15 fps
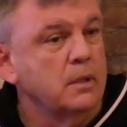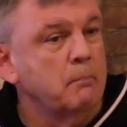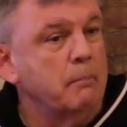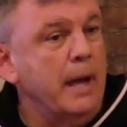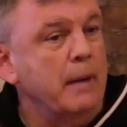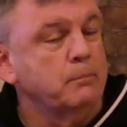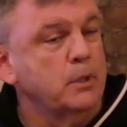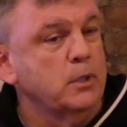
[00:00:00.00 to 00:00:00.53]
The
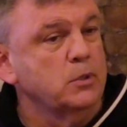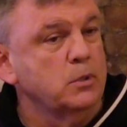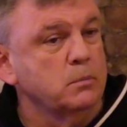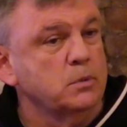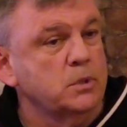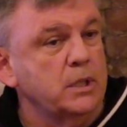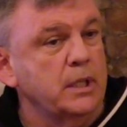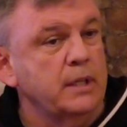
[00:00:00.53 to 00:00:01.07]

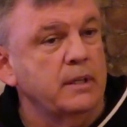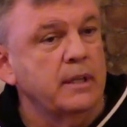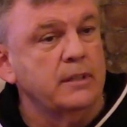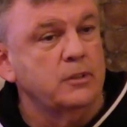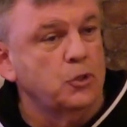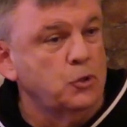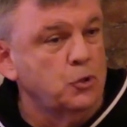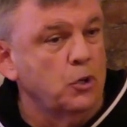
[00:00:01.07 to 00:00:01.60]
baptism scene
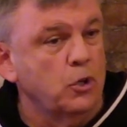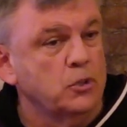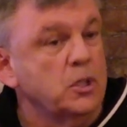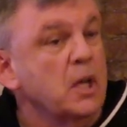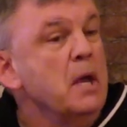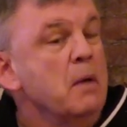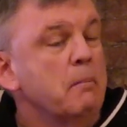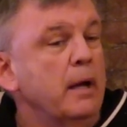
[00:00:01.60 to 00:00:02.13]
at the
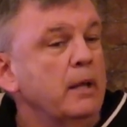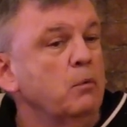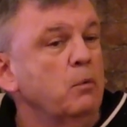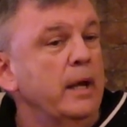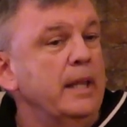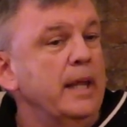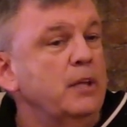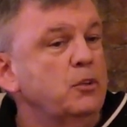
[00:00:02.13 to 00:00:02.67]
church. By the
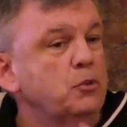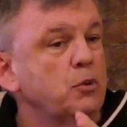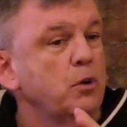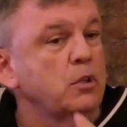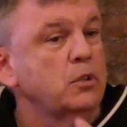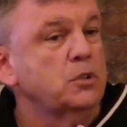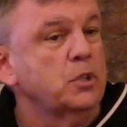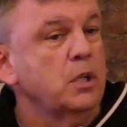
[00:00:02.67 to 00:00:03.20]
way, that
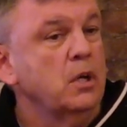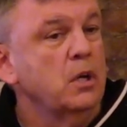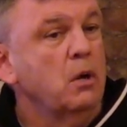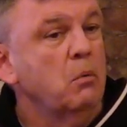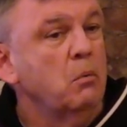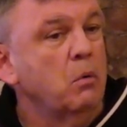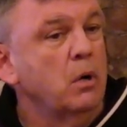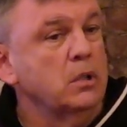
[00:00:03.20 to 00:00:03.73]
church
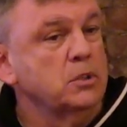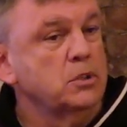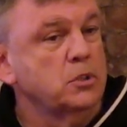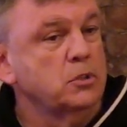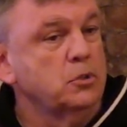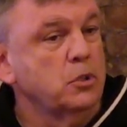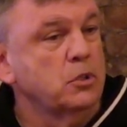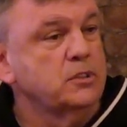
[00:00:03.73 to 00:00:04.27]
was
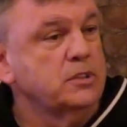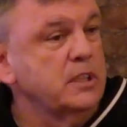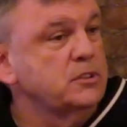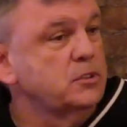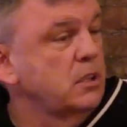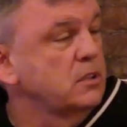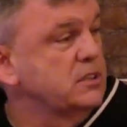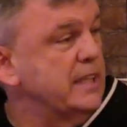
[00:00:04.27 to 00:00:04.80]
a church
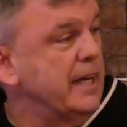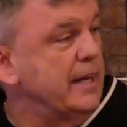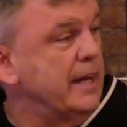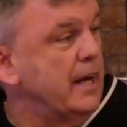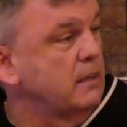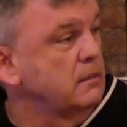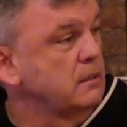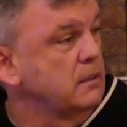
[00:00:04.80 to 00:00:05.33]
that's on Staten
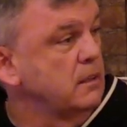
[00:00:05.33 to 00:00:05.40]
Island,